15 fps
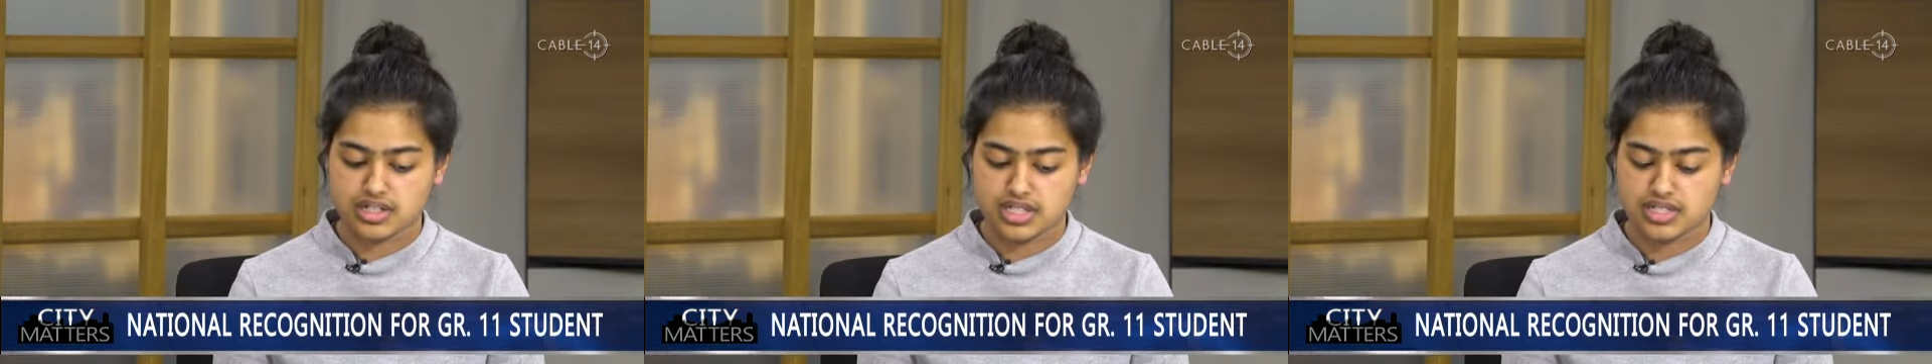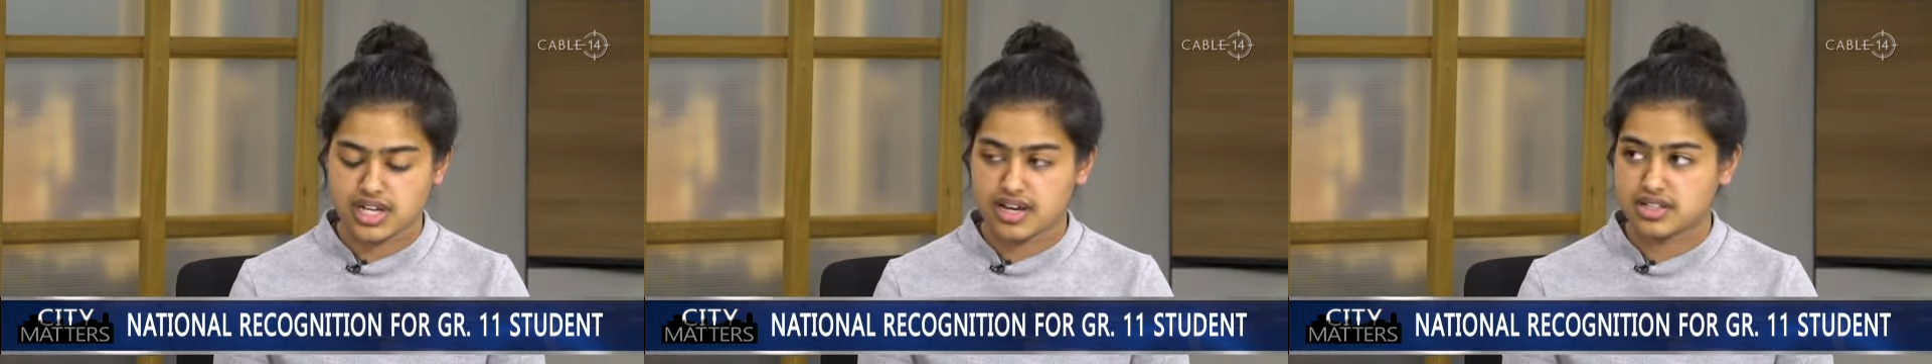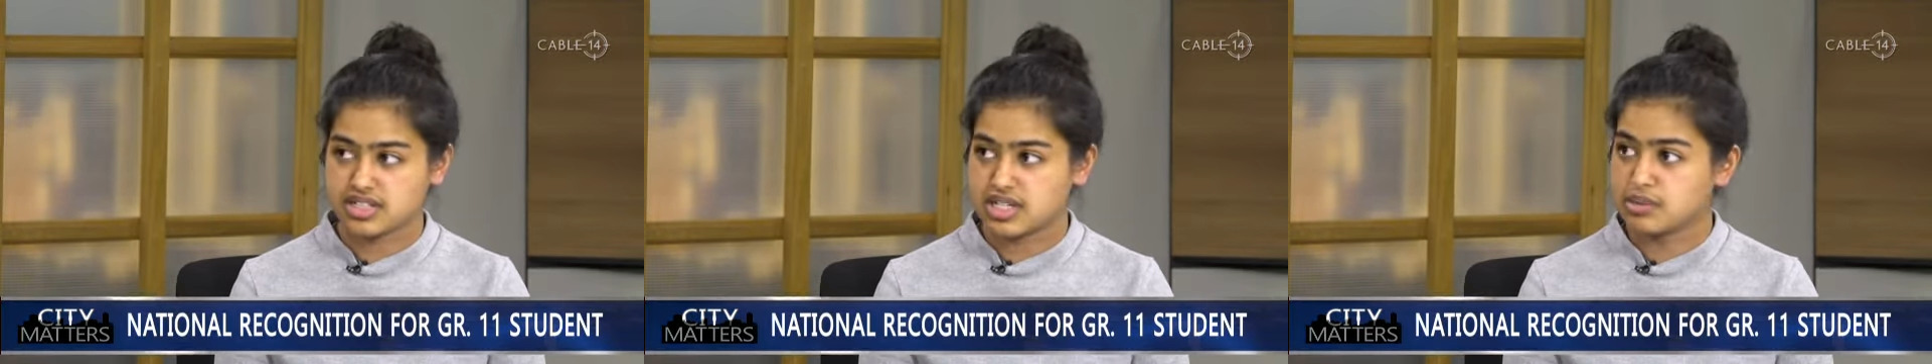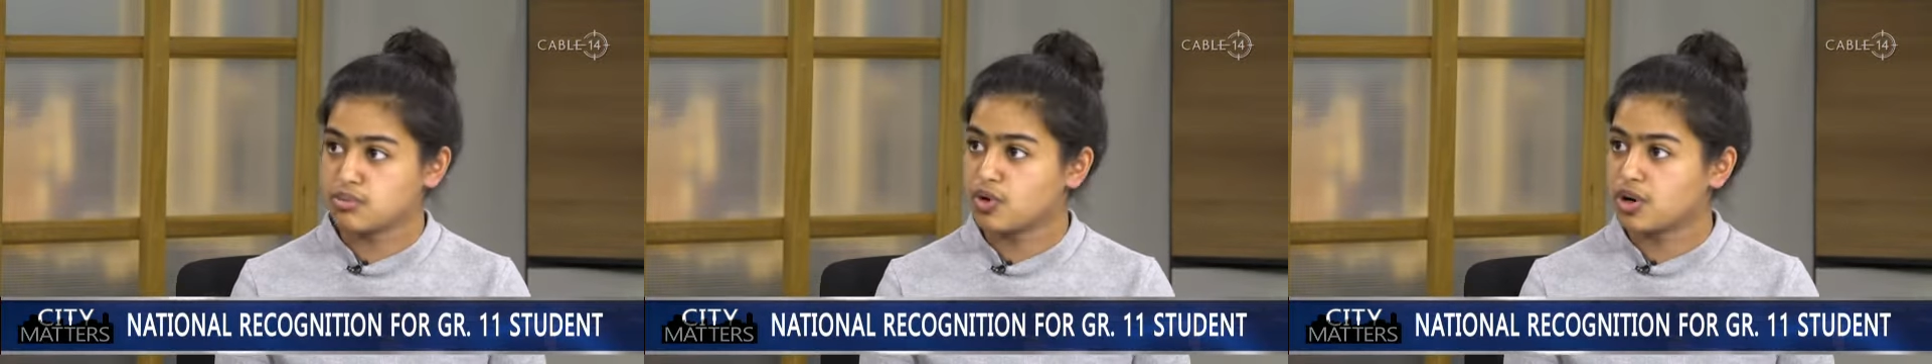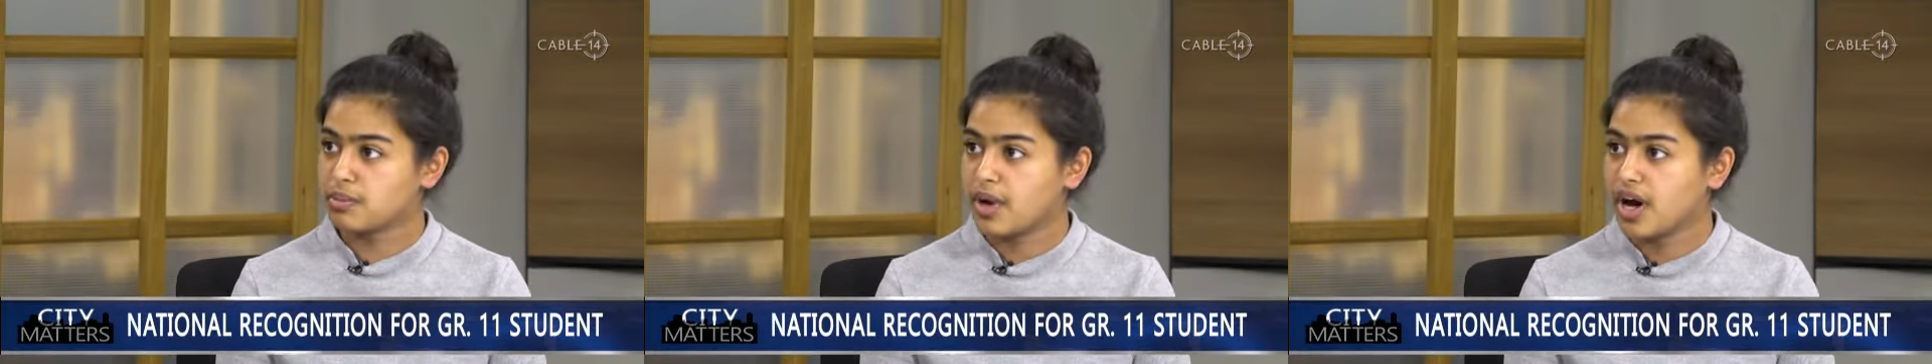to test in
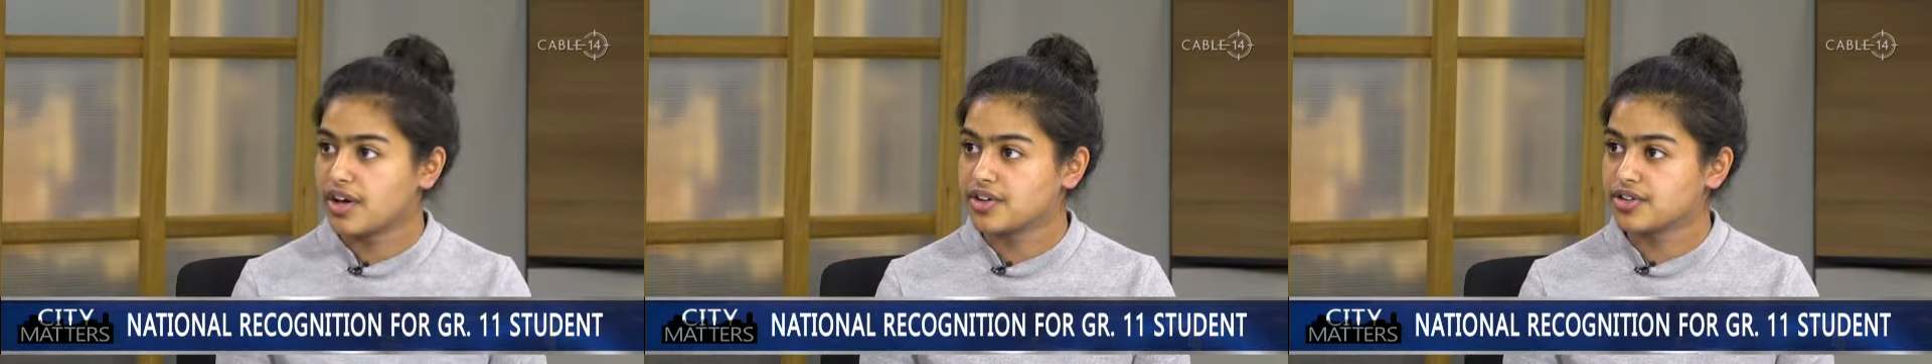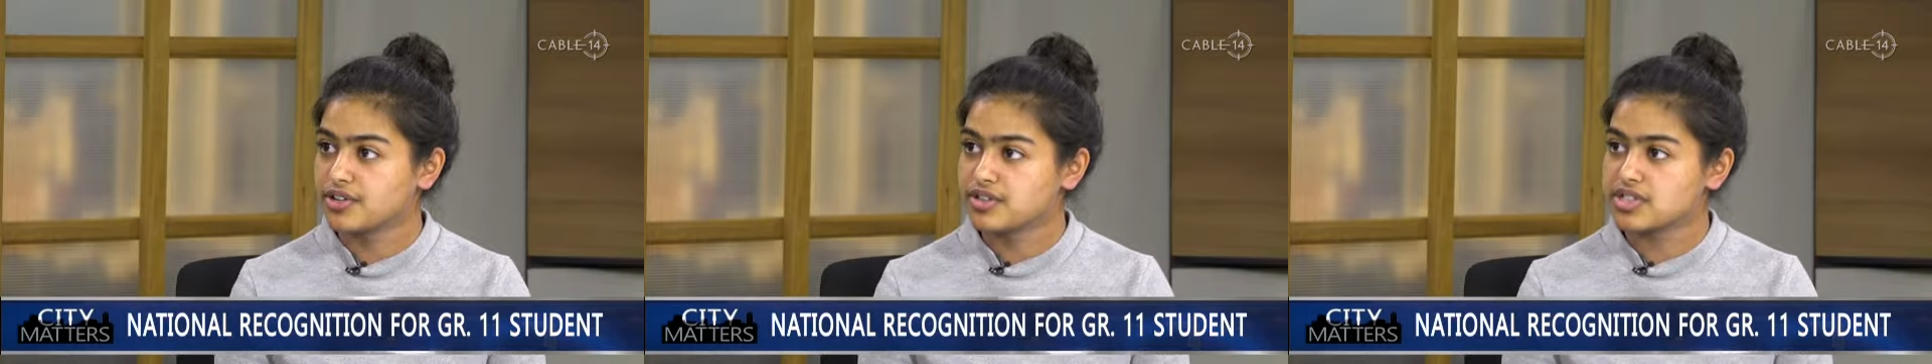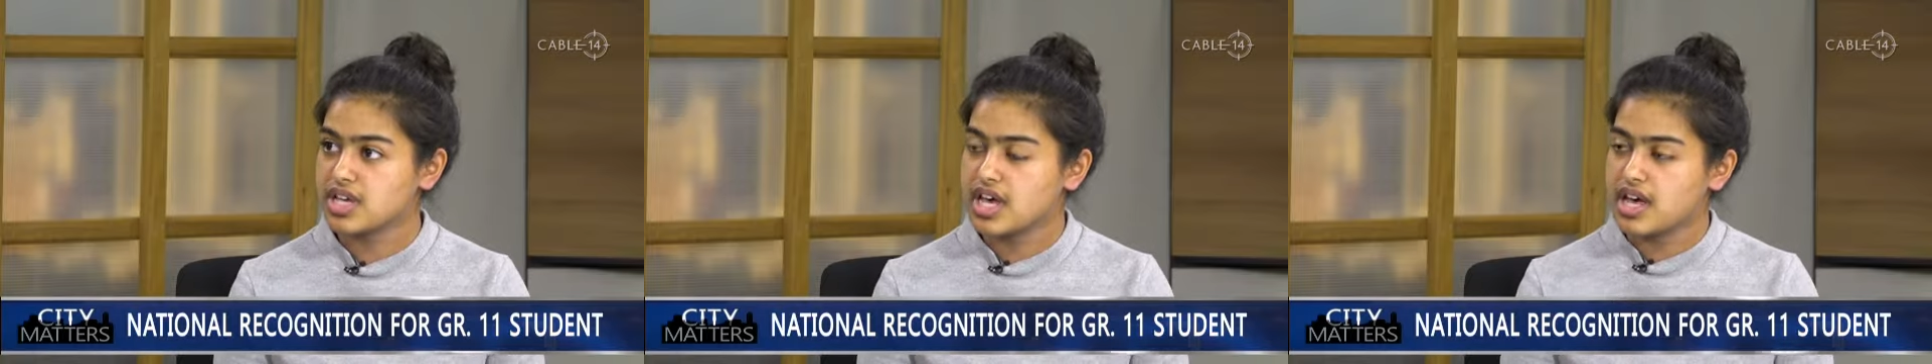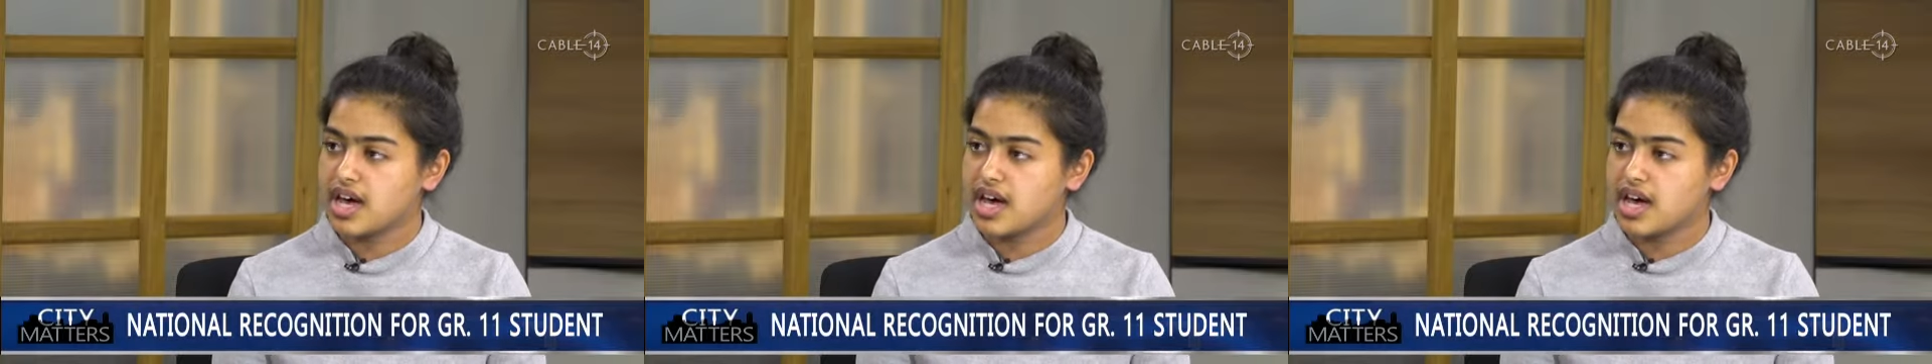more models